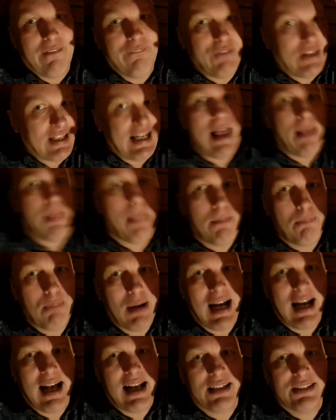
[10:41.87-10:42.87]
Forget the
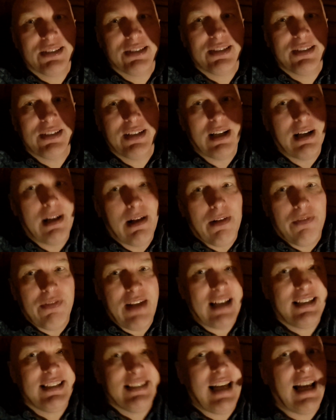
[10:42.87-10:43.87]
past.
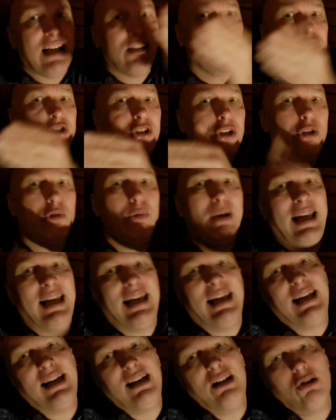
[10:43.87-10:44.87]
Let's get new
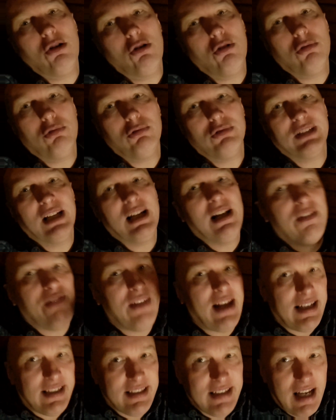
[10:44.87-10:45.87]
heroes.
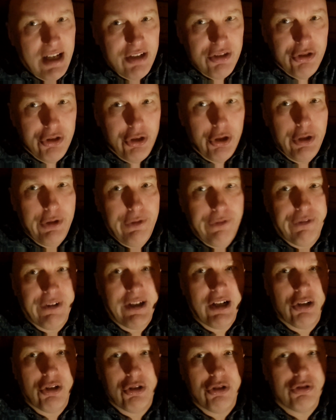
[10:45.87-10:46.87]
Let's get new
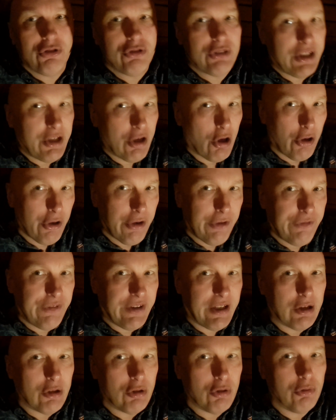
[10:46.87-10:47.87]
villains in other
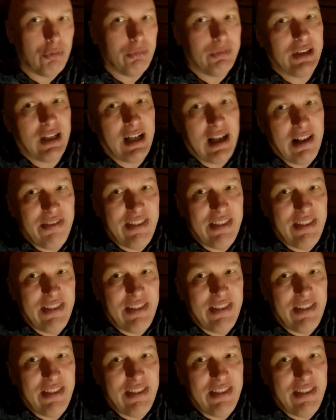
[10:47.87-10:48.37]
films.